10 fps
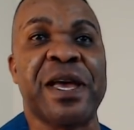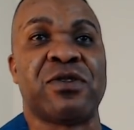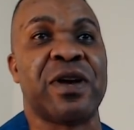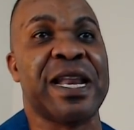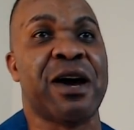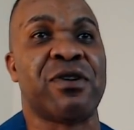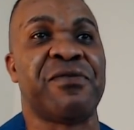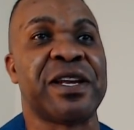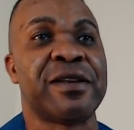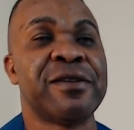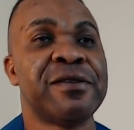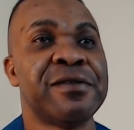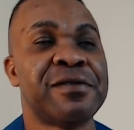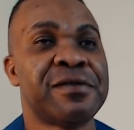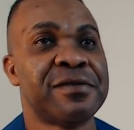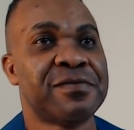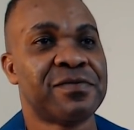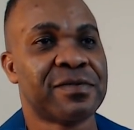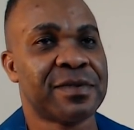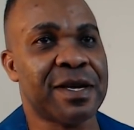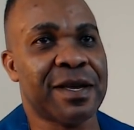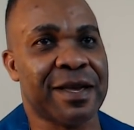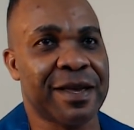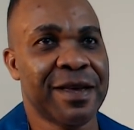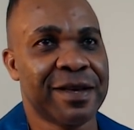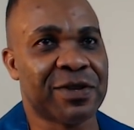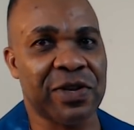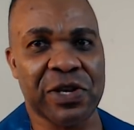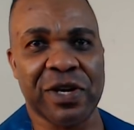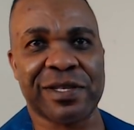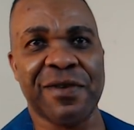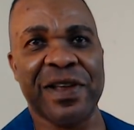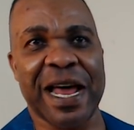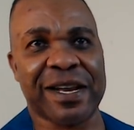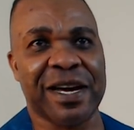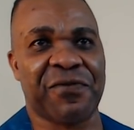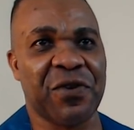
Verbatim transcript: to get out of it. So they just leave it like that for